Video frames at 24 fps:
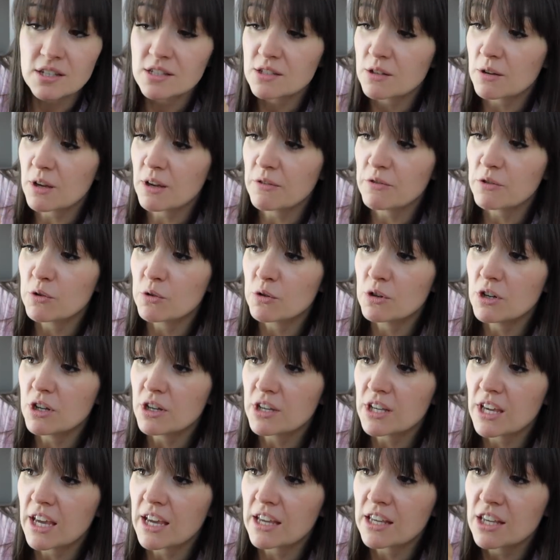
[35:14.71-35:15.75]
So if you're
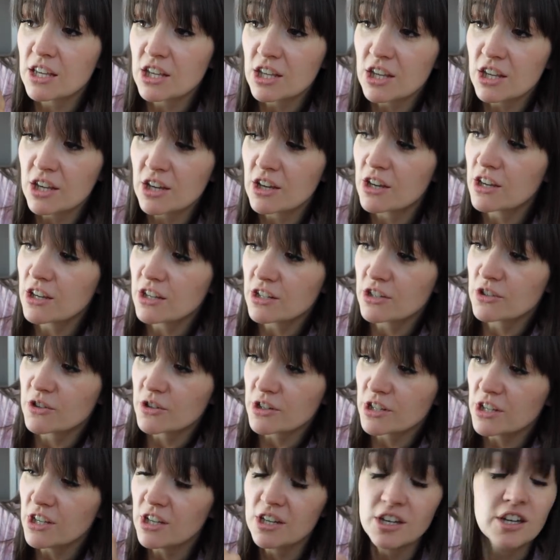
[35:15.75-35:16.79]
looking here,
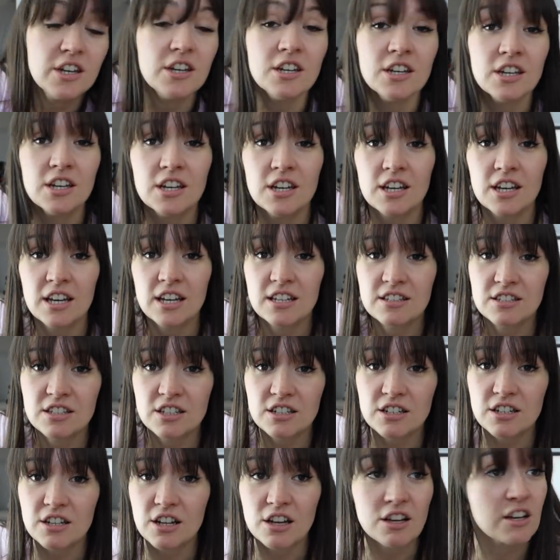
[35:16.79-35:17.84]
not here, it's
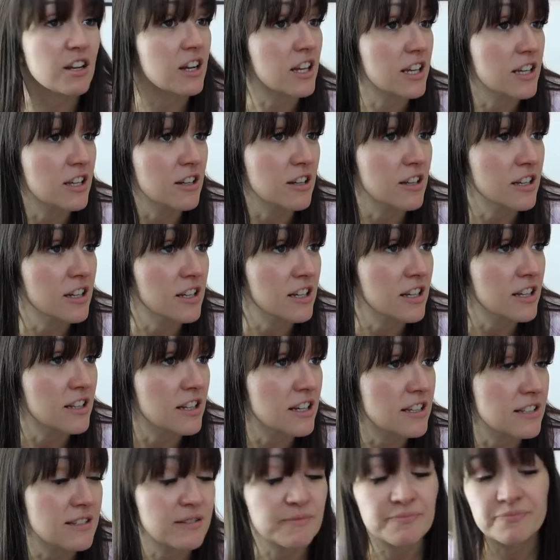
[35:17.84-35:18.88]
going to look like you're looking like
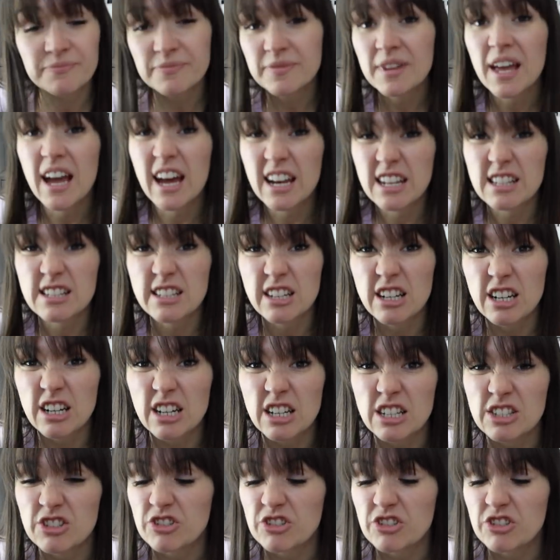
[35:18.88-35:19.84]
this and it's going to look